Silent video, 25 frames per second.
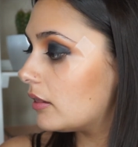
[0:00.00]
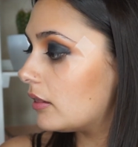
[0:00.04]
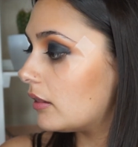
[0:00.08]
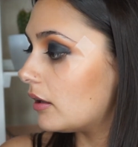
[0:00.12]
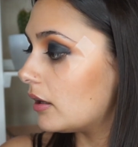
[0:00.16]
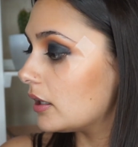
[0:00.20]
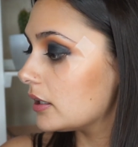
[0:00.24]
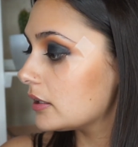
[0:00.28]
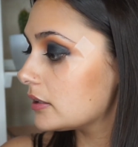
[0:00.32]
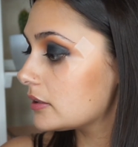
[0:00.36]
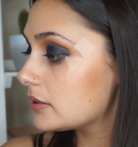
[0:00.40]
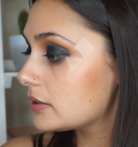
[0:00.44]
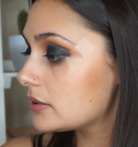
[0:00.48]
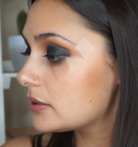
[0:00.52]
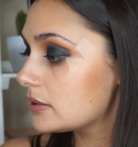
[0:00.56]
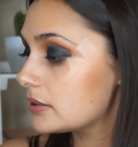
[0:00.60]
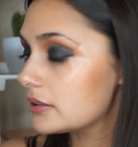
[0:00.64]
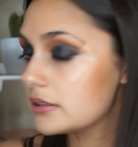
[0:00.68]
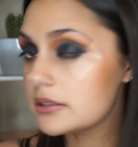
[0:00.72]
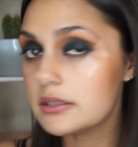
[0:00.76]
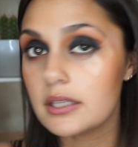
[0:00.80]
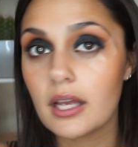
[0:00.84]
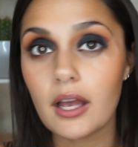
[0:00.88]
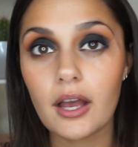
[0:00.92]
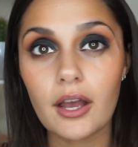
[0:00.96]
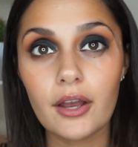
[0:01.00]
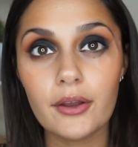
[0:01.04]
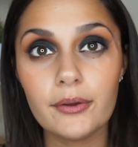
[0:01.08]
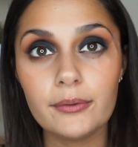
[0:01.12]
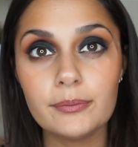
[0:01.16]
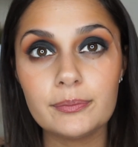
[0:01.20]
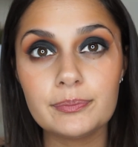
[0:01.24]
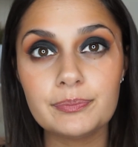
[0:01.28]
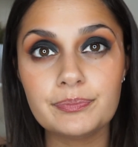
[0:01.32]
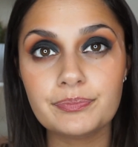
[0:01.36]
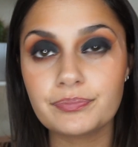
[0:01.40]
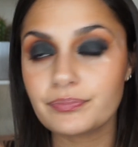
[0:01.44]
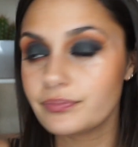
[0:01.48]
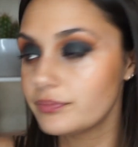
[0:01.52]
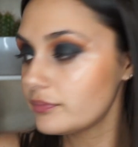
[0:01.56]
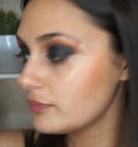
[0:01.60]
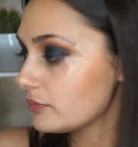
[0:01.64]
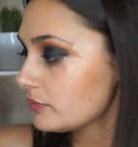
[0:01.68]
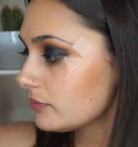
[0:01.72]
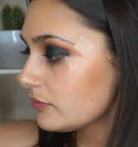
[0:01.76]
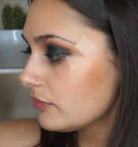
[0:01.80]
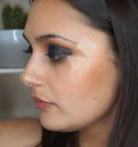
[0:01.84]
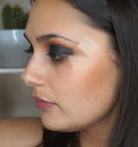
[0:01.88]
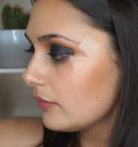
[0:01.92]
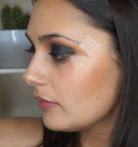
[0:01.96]
Like so.
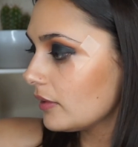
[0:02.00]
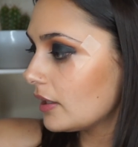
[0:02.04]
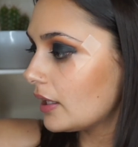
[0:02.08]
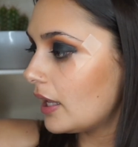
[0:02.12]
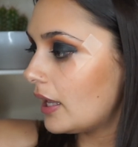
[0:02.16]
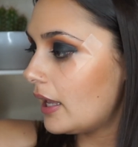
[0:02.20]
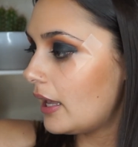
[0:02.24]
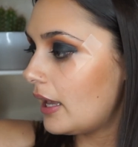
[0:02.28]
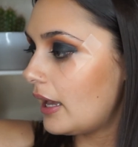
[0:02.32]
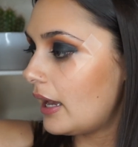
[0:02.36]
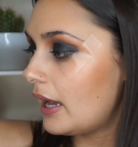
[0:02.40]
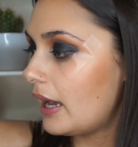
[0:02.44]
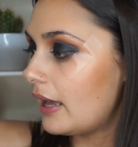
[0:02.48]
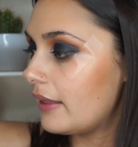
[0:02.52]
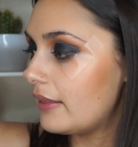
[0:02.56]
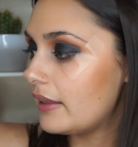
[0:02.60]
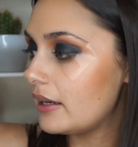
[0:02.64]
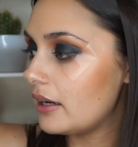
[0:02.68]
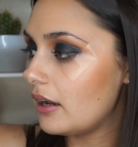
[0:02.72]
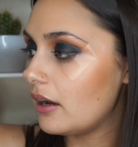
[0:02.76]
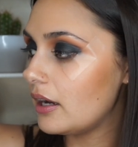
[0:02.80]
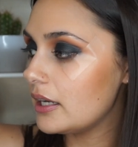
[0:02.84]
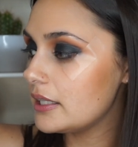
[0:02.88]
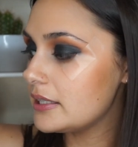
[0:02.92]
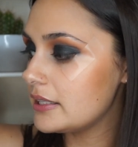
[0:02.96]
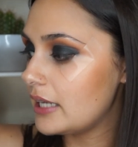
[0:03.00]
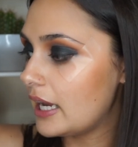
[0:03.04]
And then I